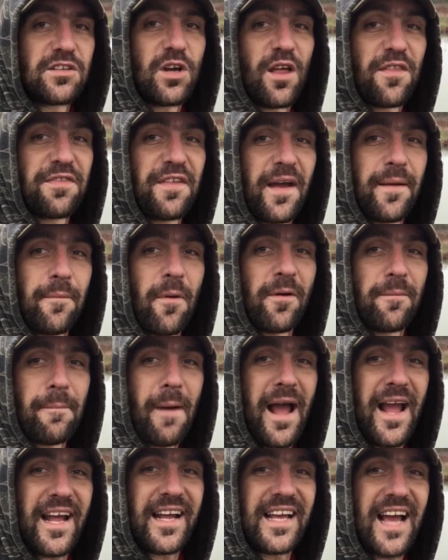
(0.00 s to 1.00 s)
I think my
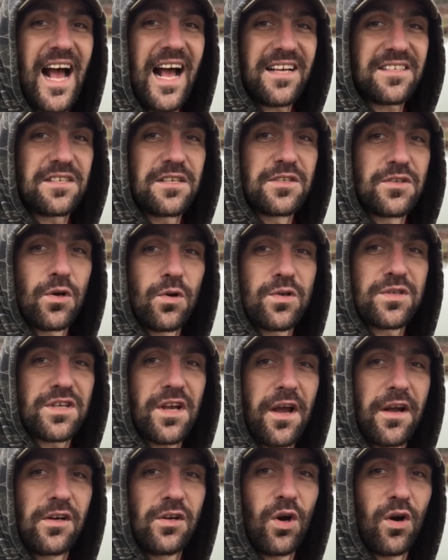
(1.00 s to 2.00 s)
mate Gaz has
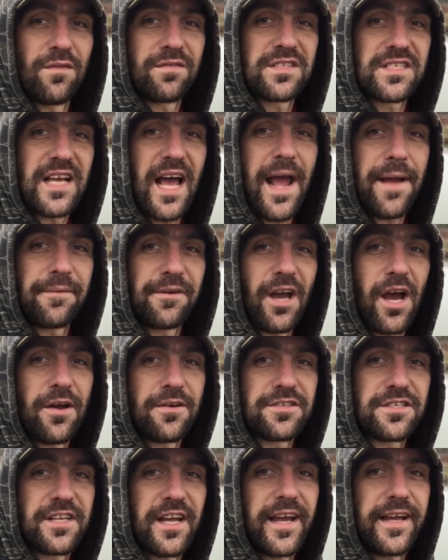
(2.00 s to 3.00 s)
also caught the same
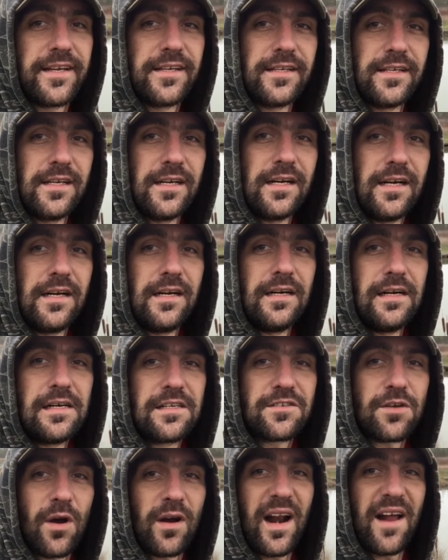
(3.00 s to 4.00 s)
ghostie.
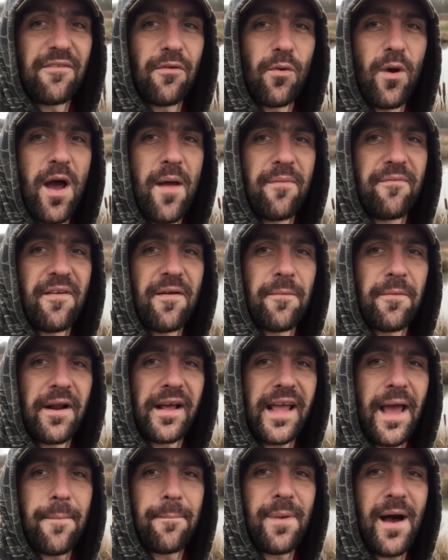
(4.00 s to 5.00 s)
So I'm going to have a word with him when I
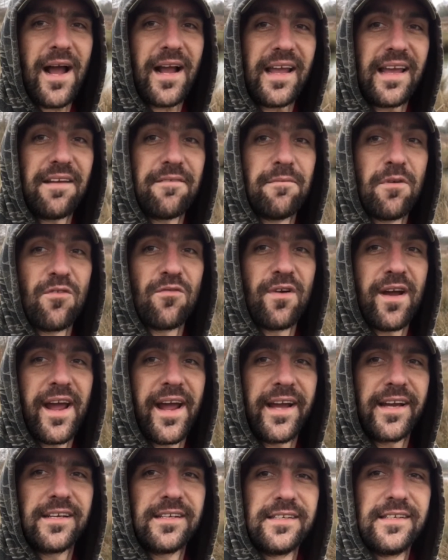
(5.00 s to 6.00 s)
get back, give him a
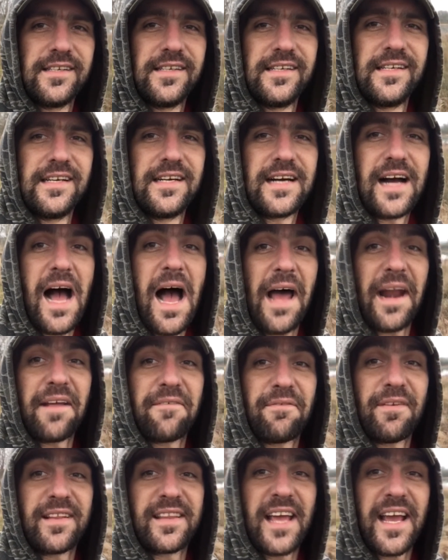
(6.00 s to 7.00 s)
ring. And
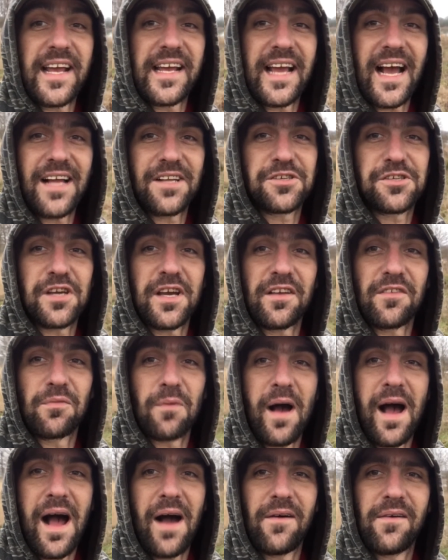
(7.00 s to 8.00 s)
if he did catch it as
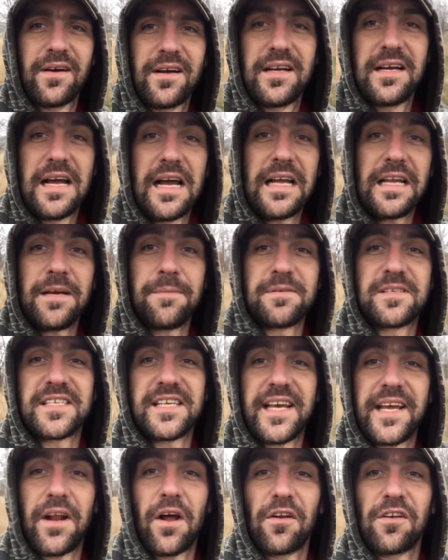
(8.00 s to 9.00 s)
well, you'll be
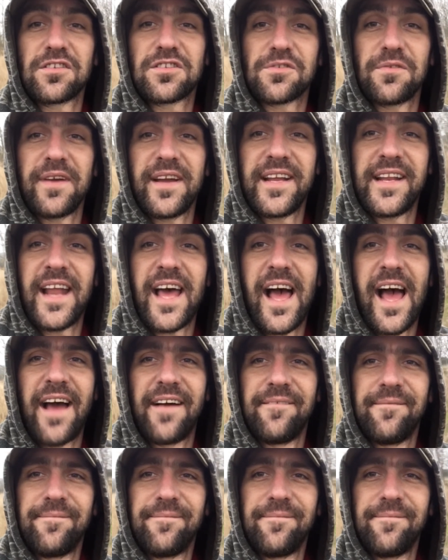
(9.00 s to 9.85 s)
seeing it on the screen there.